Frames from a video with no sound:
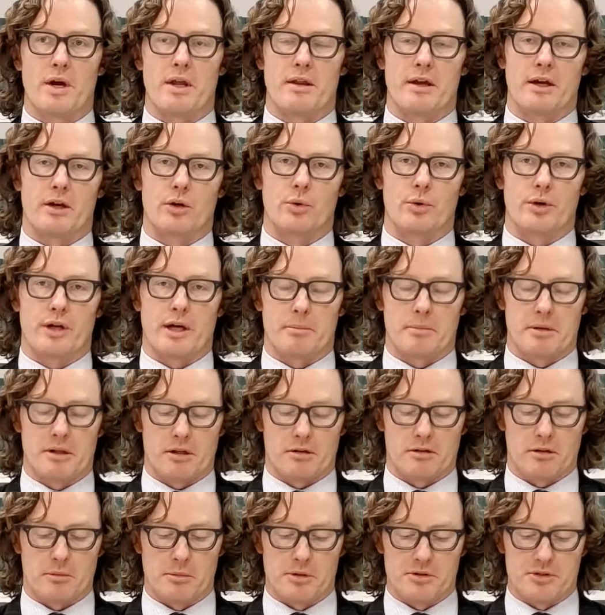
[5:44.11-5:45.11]
they're caught up in the
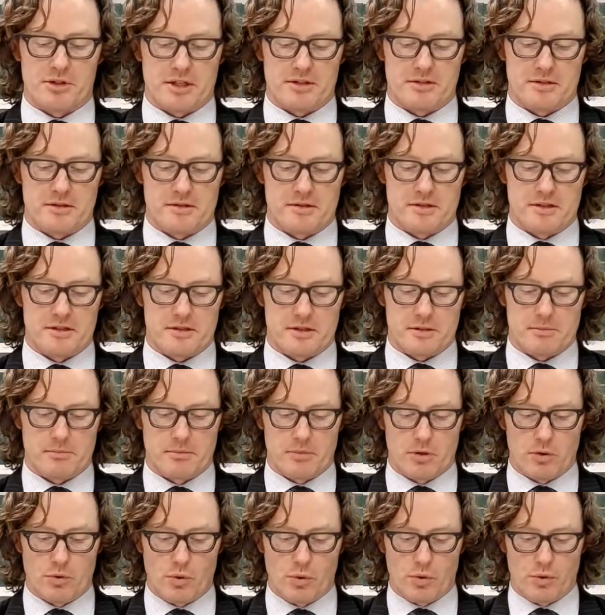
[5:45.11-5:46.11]
criminal justice system
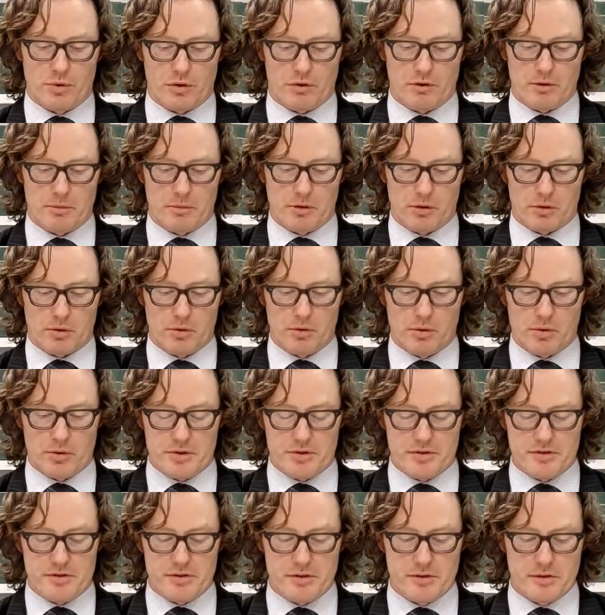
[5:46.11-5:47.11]
or the criminal
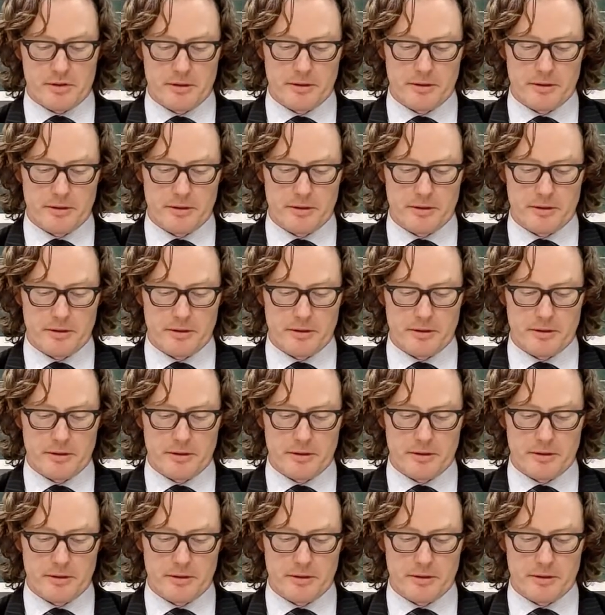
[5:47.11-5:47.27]
courts.